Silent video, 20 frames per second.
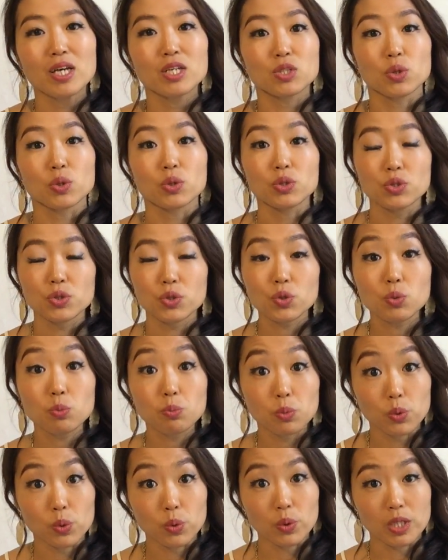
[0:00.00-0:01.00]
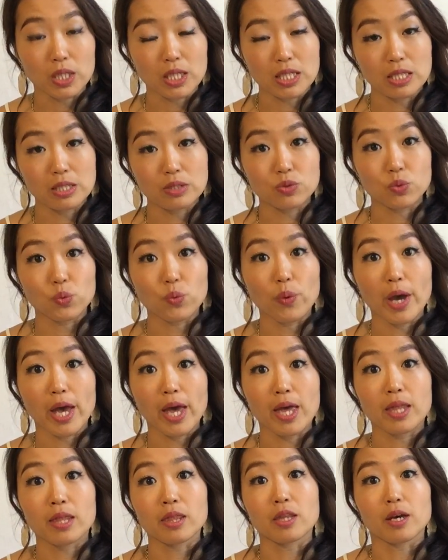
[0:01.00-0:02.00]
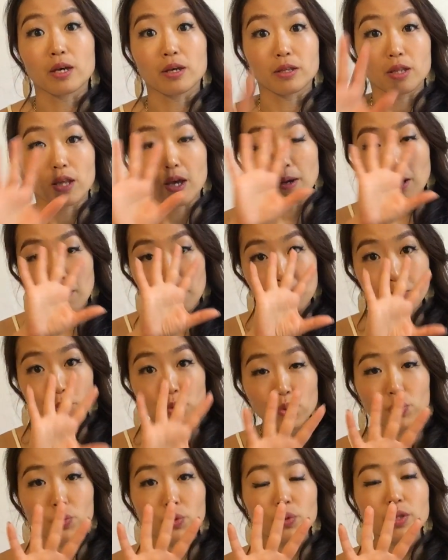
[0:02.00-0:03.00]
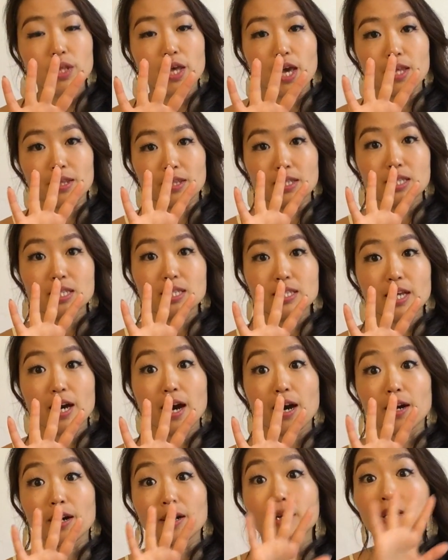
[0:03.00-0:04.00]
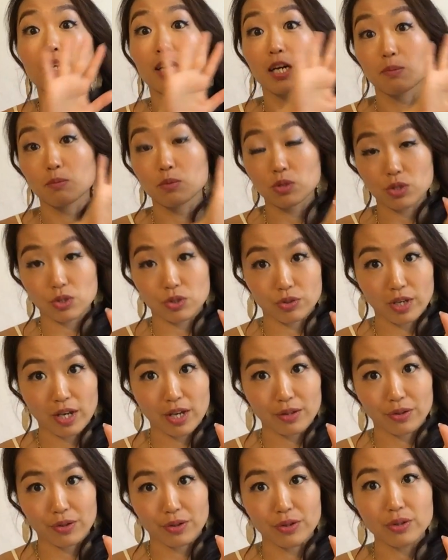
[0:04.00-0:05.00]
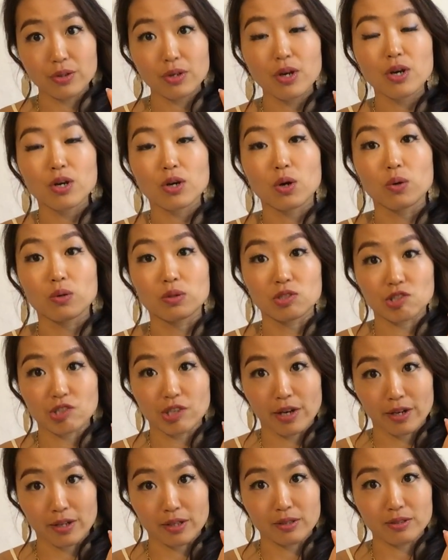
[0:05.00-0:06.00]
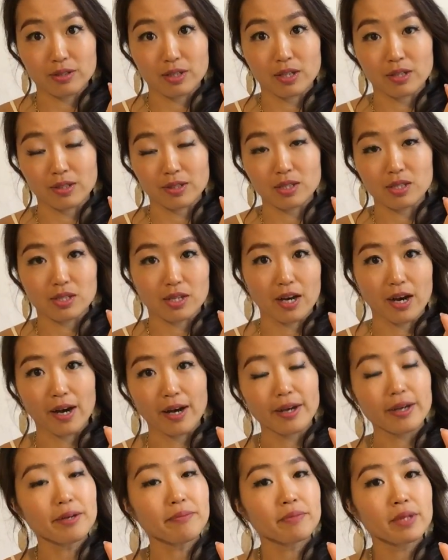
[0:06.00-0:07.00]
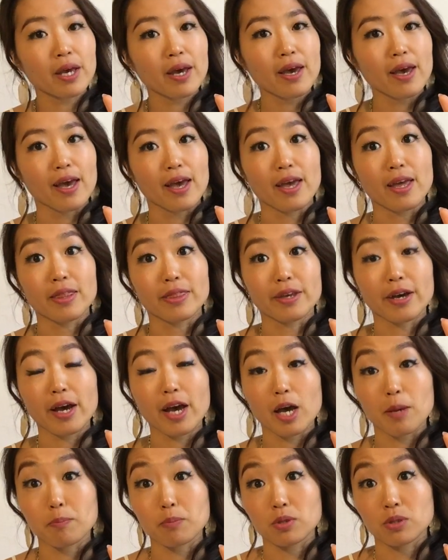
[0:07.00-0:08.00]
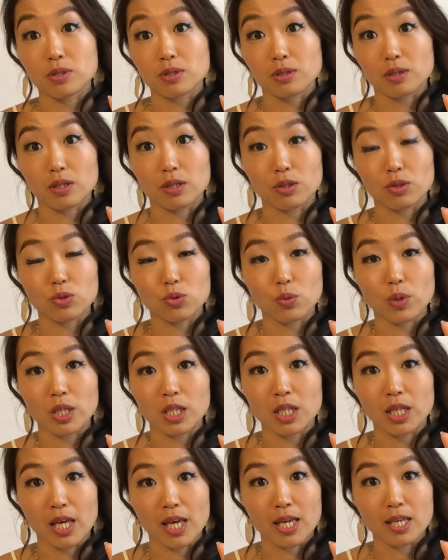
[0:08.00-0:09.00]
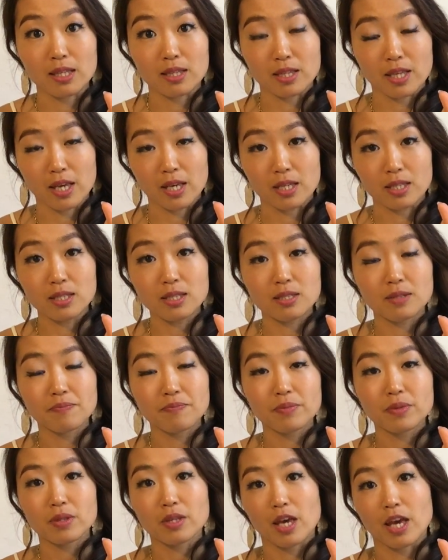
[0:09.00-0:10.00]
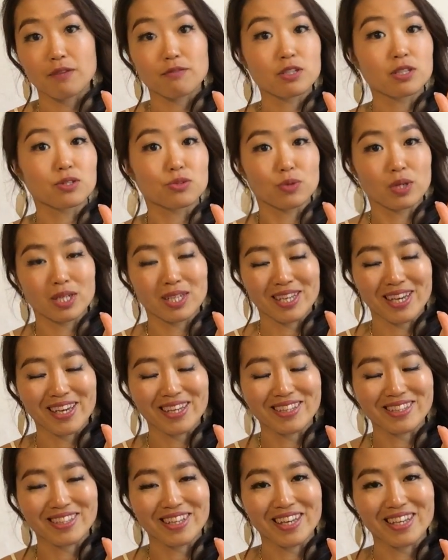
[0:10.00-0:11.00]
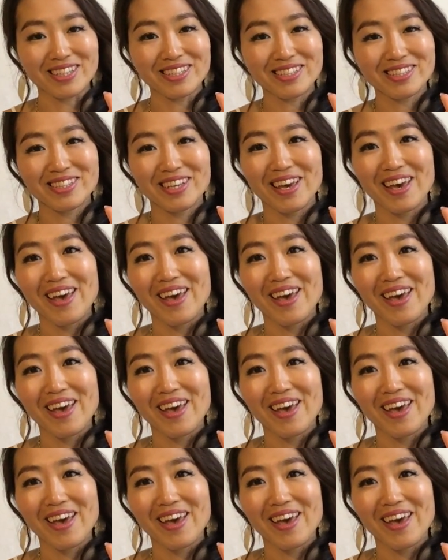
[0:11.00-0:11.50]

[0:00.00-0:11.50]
So new moon is when moon and the sun comes together, conjunct in the sky, and that happens in 28 days, every 28 days.